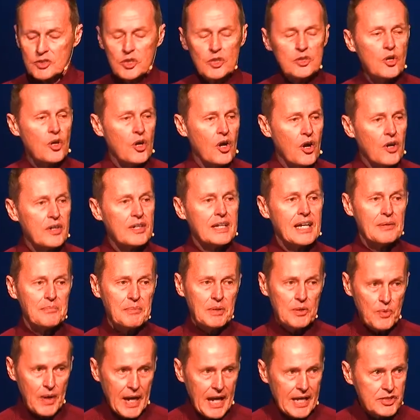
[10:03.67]
So your heart can
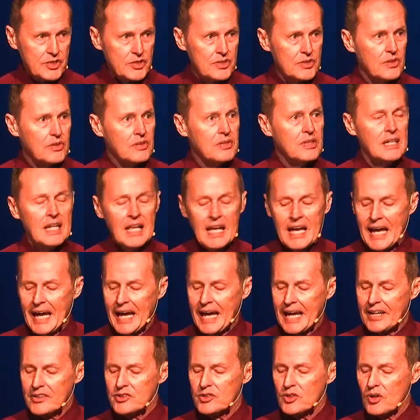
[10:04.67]
be rational
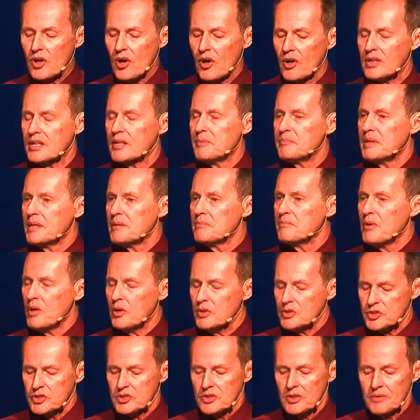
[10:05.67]
and your heart can be
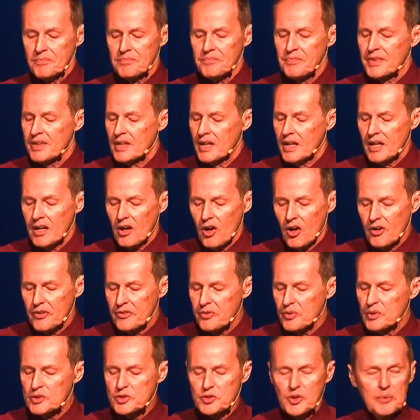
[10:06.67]
emotional. All
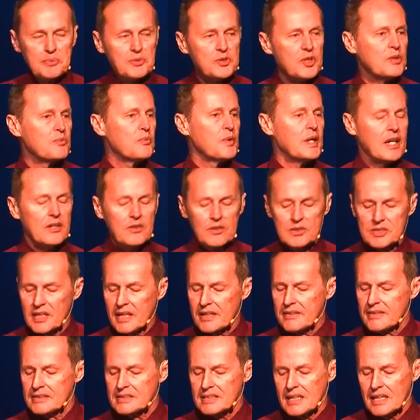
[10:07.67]
through Scripture, and we
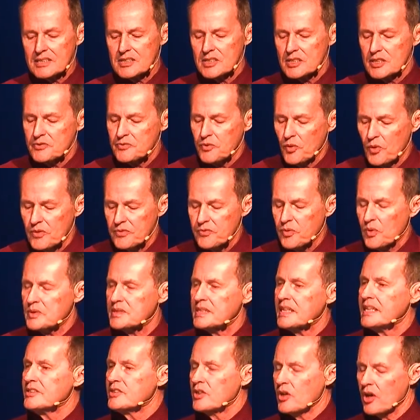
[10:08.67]
understand this. Exodus
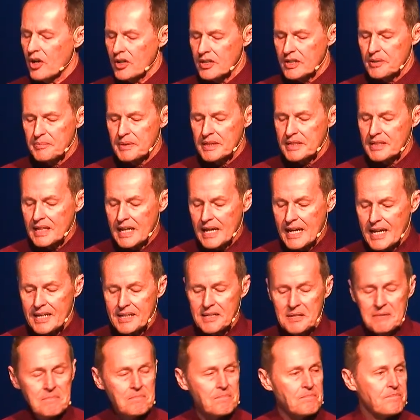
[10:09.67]
4:14, your heart can be
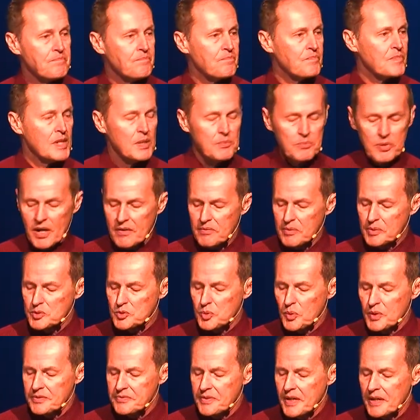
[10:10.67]
glad. Proverbs
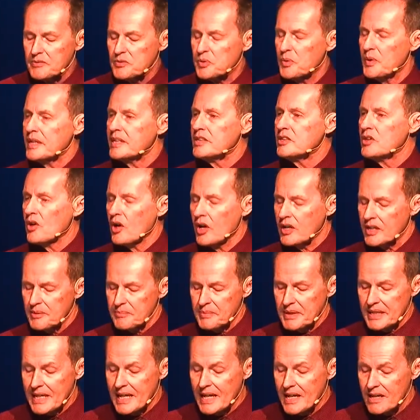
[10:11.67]
25:20, your heart can
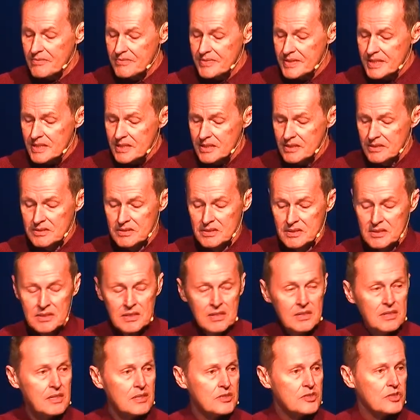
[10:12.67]
be heavy.
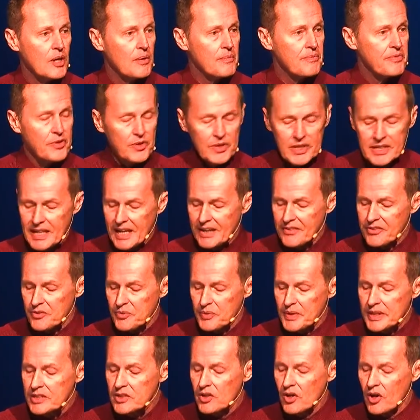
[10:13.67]
Psalm
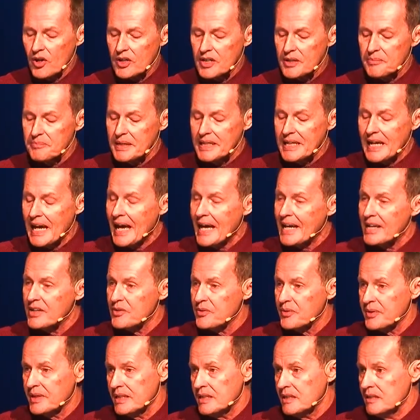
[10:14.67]
39:3, your heart can be
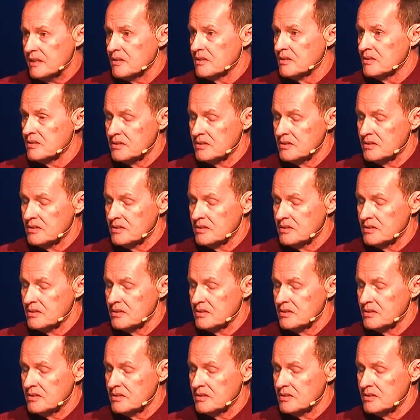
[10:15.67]
angry.